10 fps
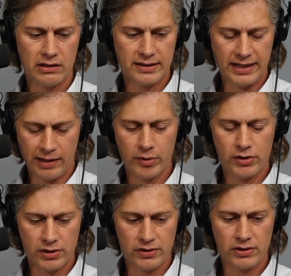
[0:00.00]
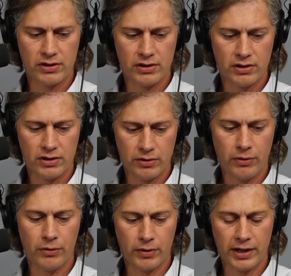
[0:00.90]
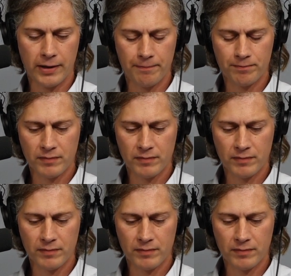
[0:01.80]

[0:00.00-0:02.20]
damages to 3M.